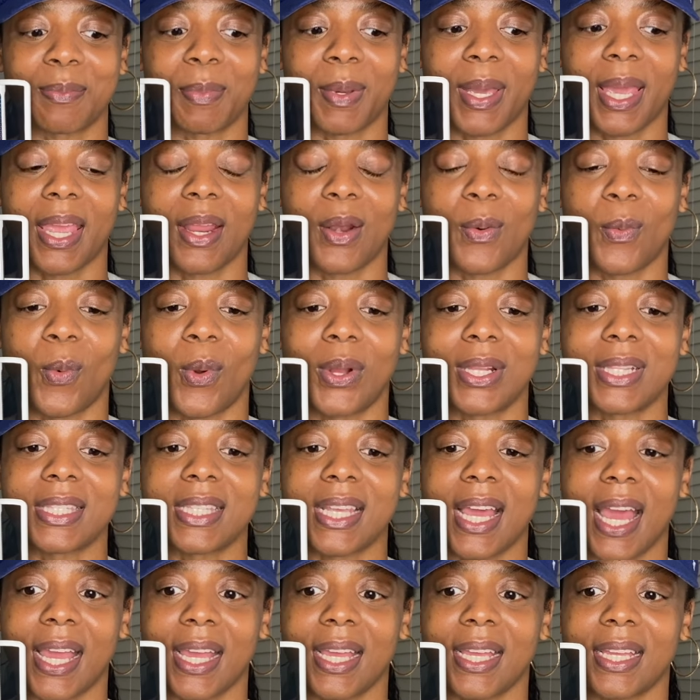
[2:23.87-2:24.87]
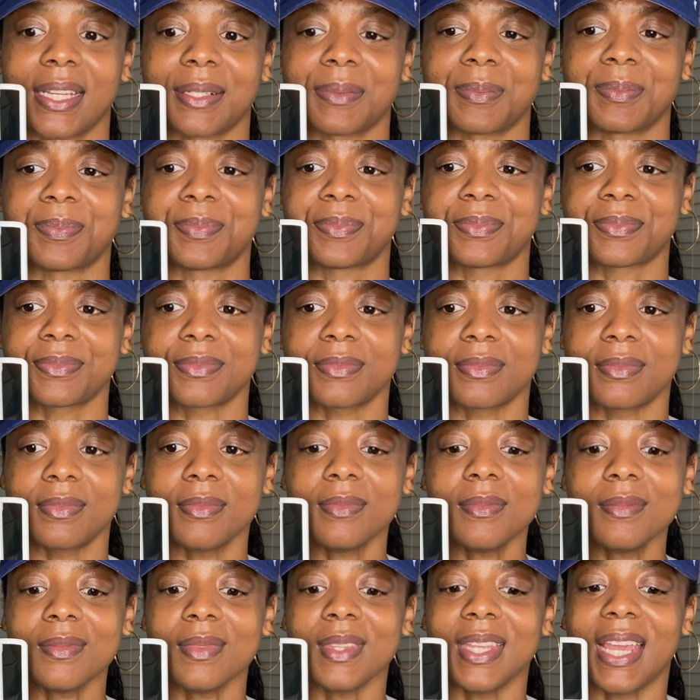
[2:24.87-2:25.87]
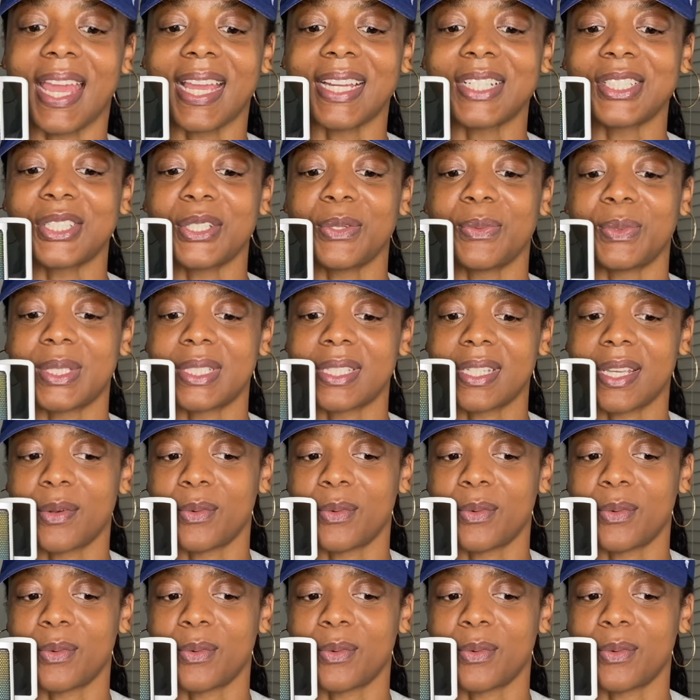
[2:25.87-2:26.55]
But once I actually was